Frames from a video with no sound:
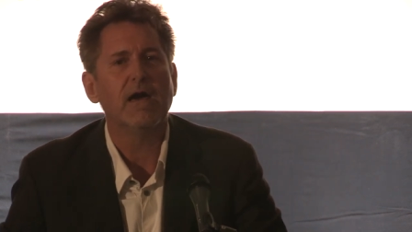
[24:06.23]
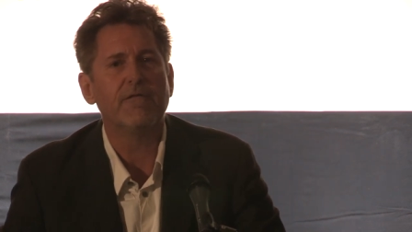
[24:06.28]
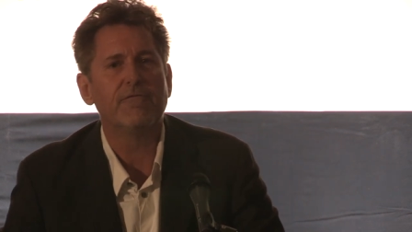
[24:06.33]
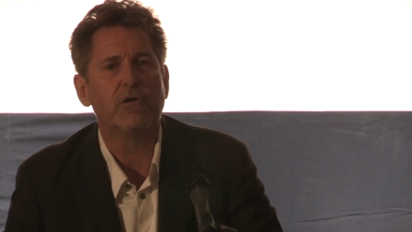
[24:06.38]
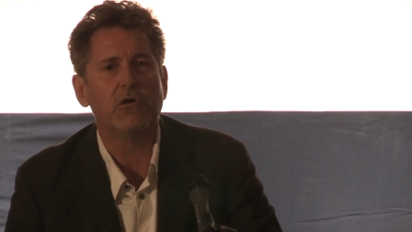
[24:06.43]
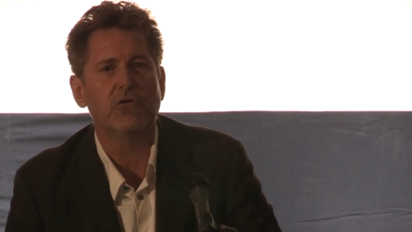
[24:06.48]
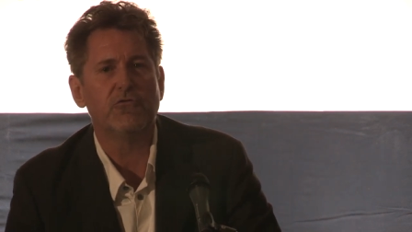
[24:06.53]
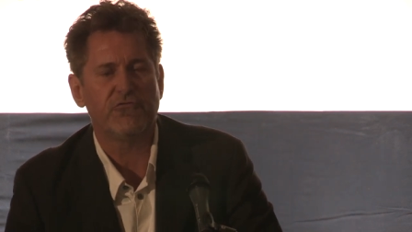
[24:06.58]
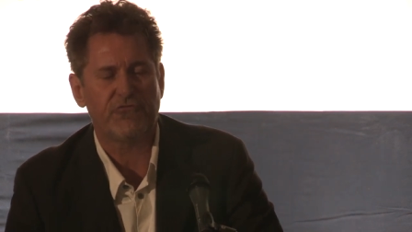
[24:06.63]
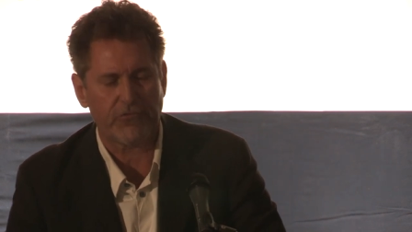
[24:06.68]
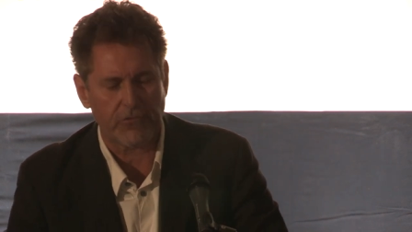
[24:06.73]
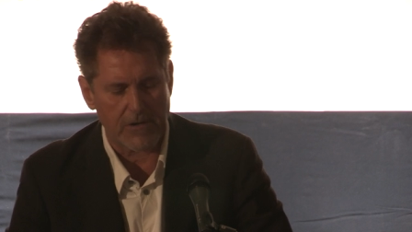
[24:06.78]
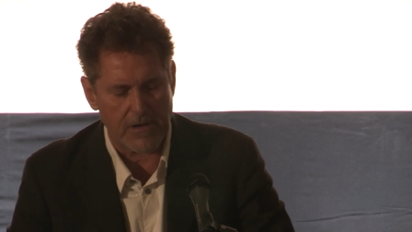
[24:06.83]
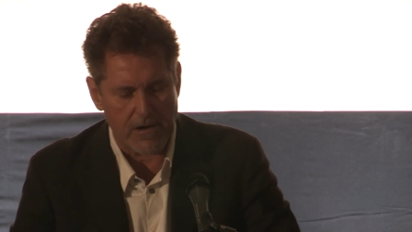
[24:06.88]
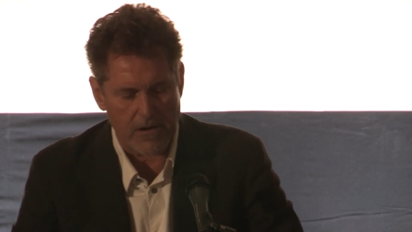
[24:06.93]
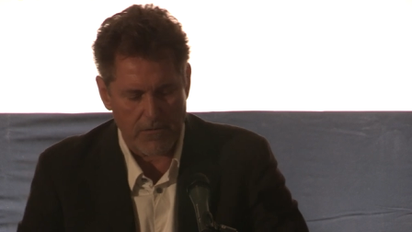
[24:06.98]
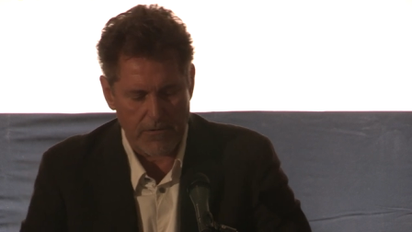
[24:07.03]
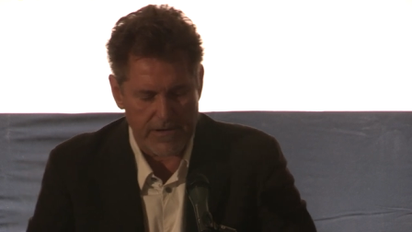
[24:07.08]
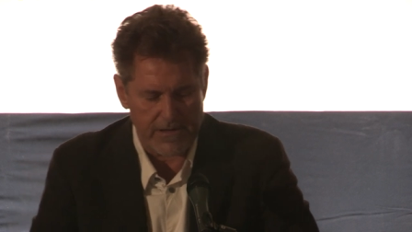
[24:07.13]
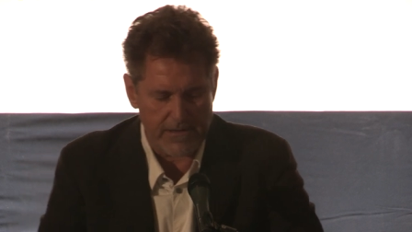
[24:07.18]

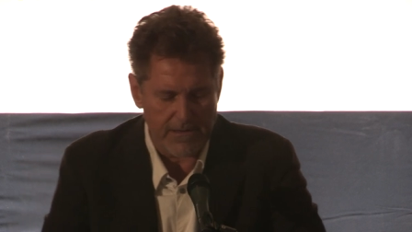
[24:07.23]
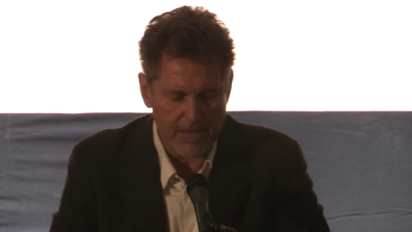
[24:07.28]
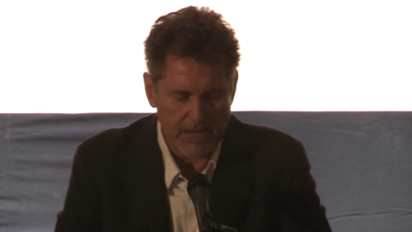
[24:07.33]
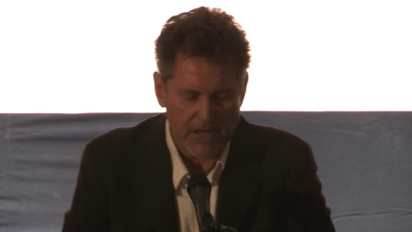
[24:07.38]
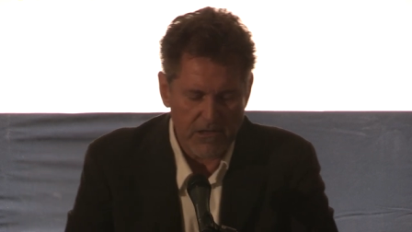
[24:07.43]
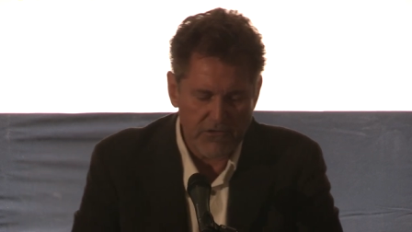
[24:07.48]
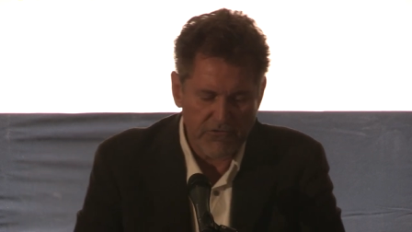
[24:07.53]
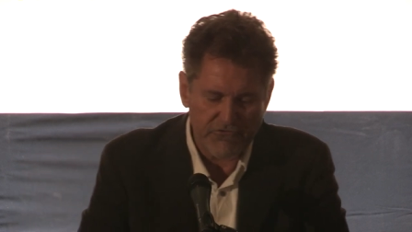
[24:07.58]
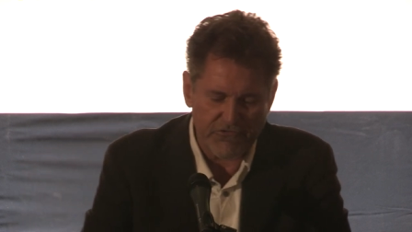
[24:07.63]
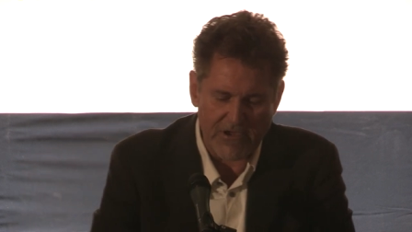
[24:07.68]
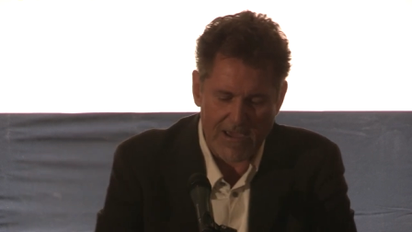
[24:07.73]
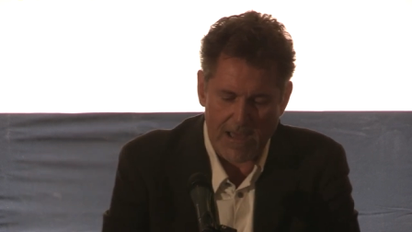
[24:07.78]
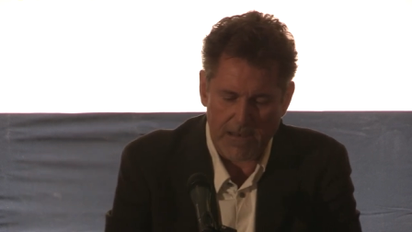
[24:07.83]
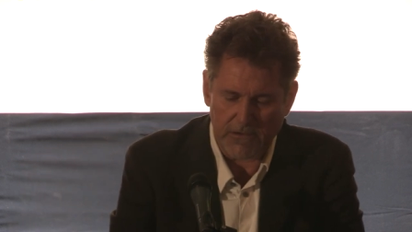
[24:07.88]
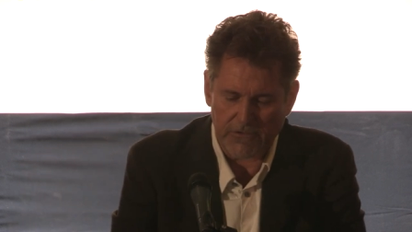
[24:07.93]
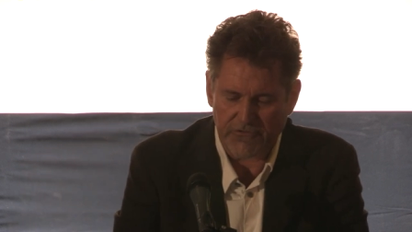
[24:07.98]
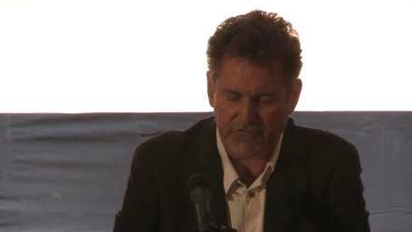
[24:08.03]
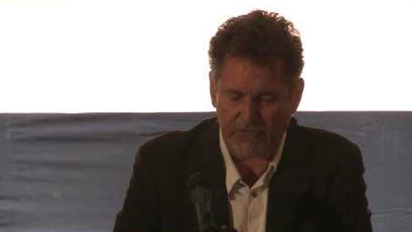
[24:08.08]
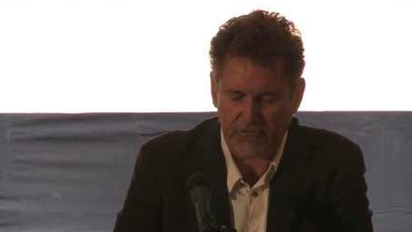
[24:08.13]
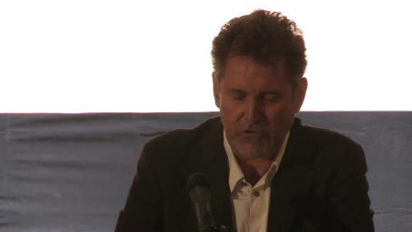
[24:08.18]
evolutionary
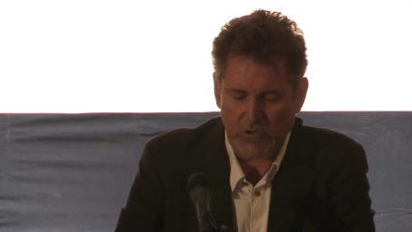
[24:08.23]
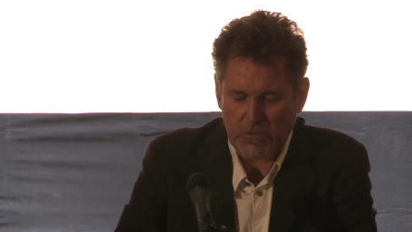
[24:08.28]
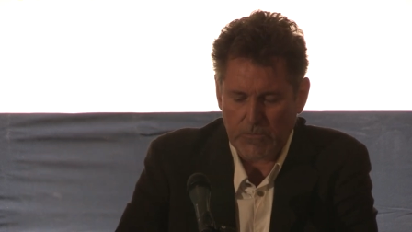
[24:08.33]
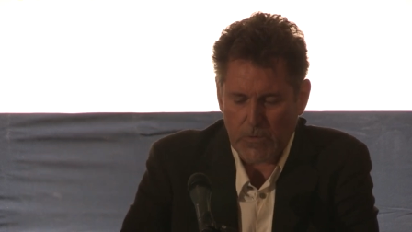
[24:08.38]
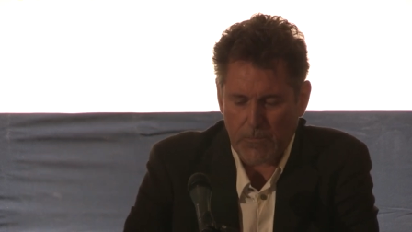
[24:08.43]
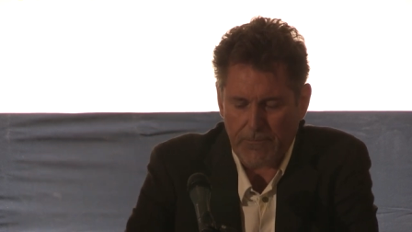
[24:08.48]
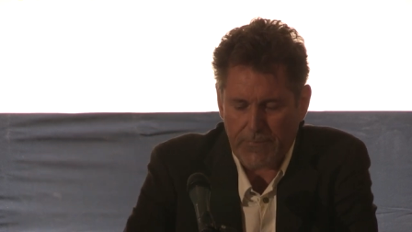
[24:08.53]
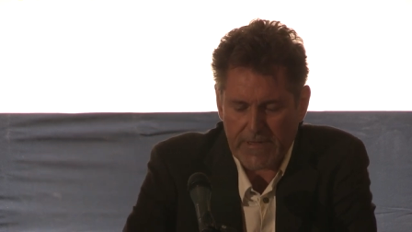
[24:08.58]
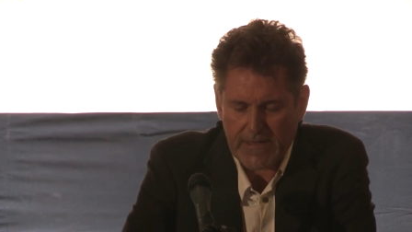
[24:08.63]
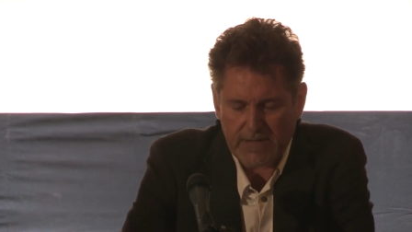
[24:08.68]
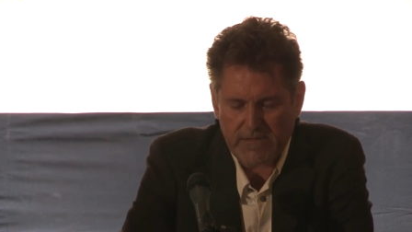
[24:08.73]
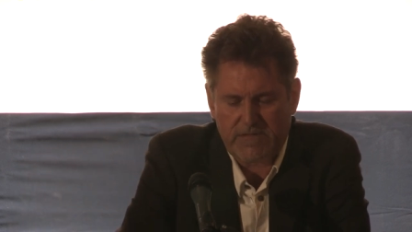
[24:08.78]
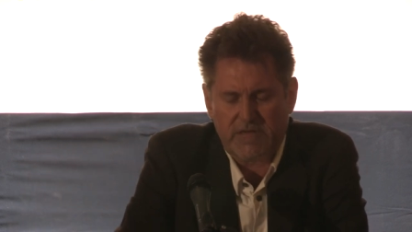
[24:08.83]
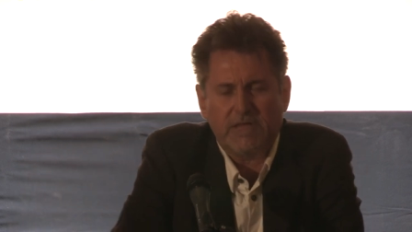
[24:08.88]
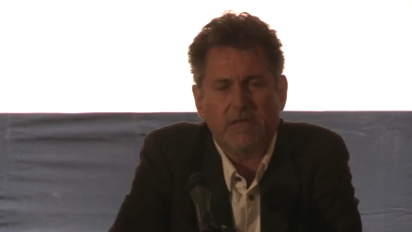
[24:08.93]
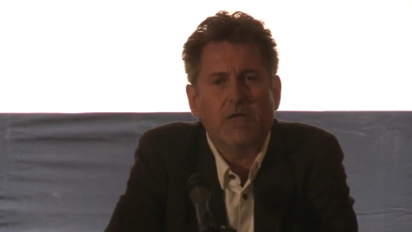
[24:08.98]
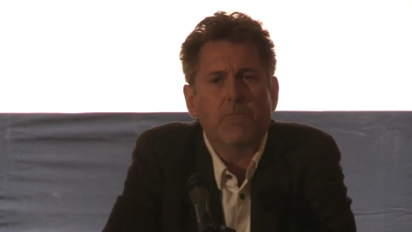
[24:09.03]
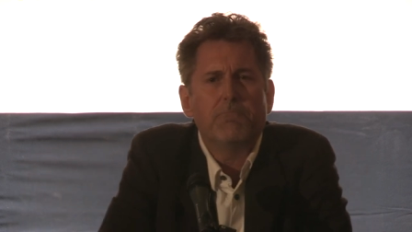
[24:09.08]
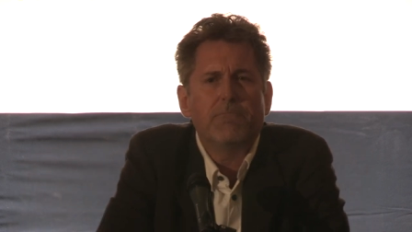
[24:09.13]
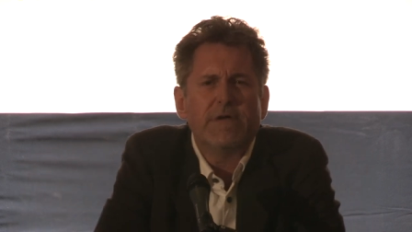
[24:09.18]
challenge to human beings
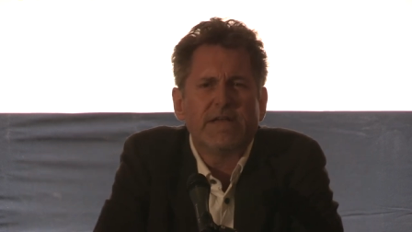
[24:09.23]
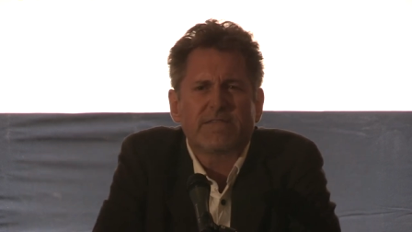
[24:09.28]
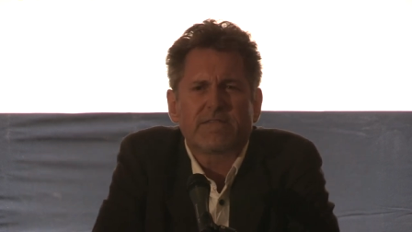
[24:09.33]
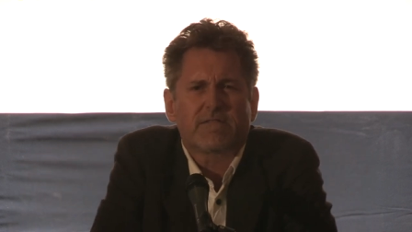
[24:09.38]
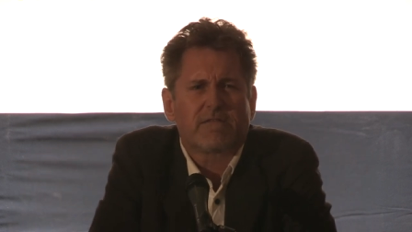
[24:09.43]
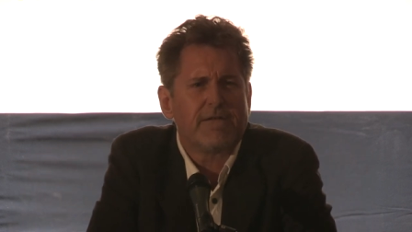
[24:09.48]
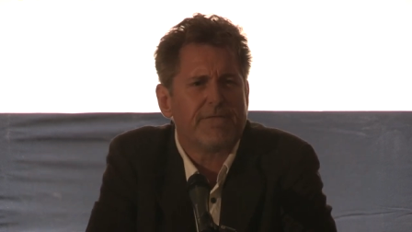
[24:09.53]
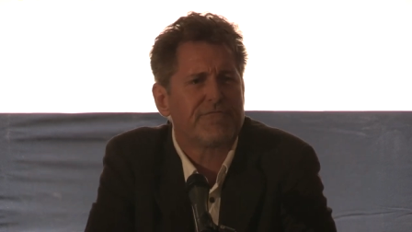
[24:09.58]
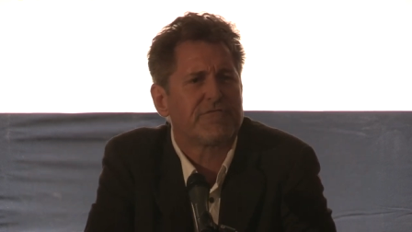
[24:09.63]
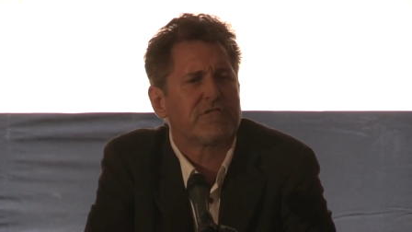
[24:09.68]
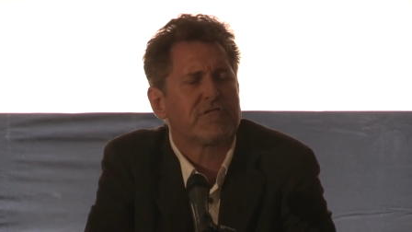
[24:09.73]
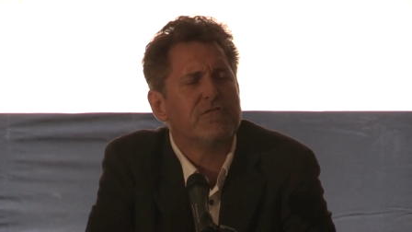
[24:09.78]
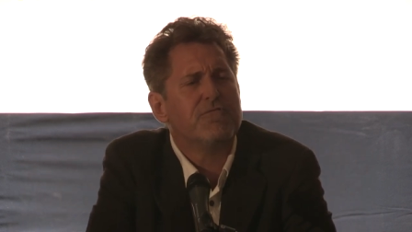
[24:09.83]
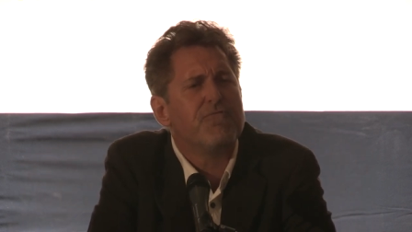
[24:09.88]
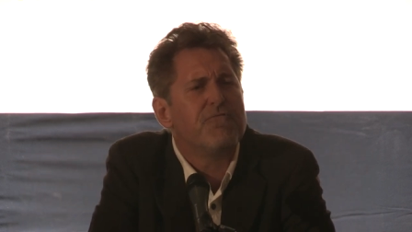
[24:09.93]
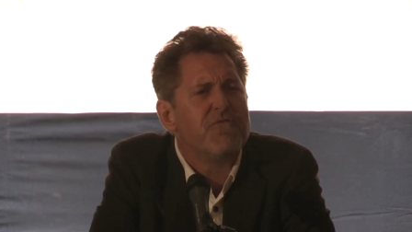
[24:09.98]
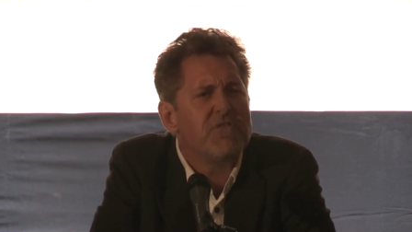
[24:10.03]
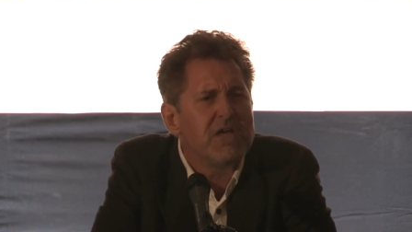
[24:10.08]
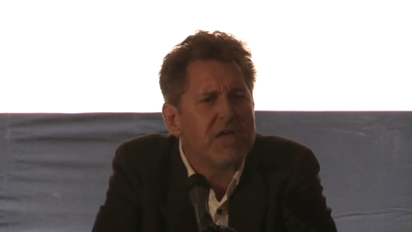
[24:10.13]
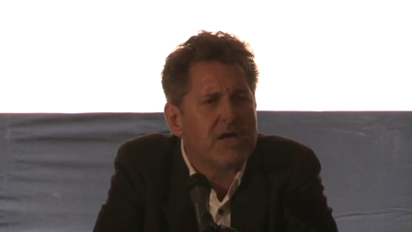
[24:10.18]
in the midst of
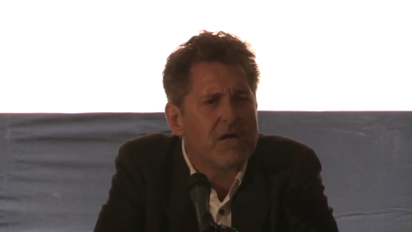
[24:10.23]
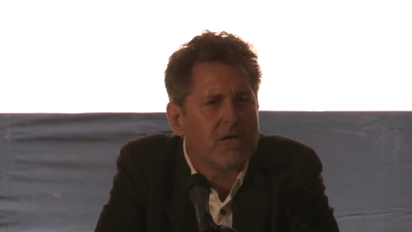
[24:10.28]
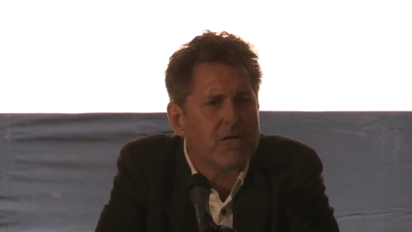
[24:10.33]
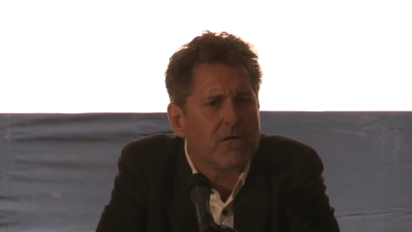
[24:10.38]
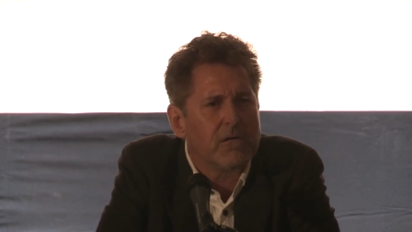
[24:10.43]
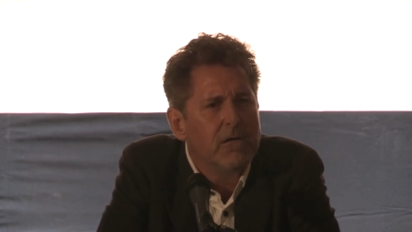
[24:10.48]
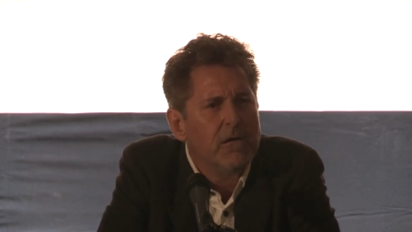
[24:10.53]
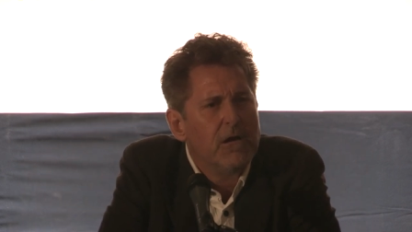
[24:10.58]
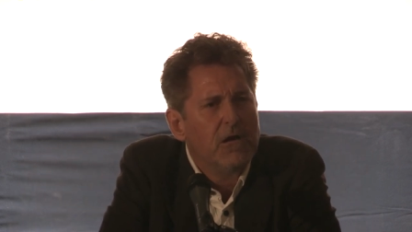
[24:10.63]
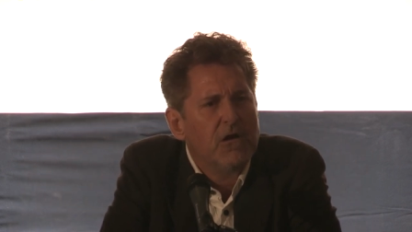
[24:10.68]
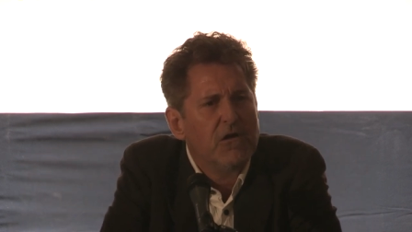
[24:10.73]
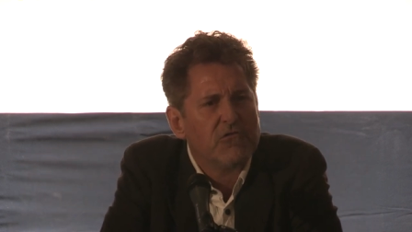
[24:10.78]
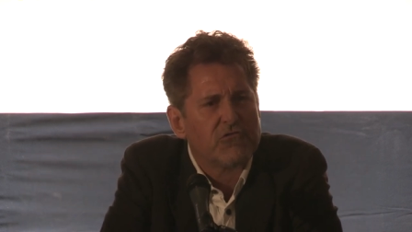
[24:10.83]
severe